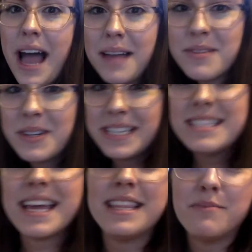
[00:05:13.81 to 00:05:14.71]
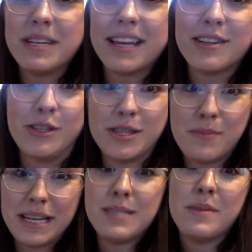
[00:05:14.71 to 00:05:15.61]
I'm going to say that bananas are the
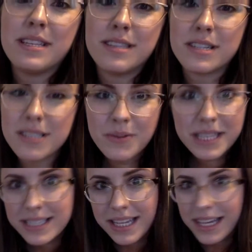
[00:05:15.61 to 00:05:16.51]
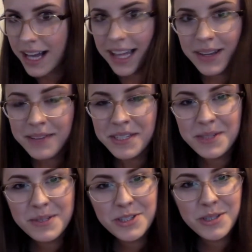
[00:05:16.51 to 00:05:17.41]
best because they're so easy to eat. All you have to
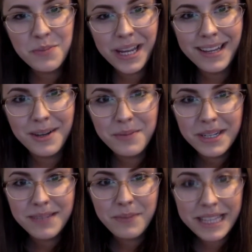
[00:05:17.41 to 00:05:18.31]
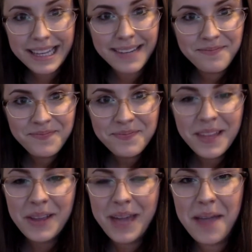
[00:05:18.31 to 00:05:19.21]
do is just break it open and peel
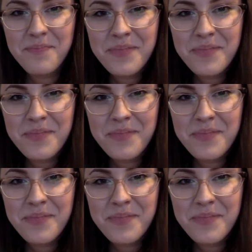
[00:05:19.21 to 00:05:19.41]
it. Okay?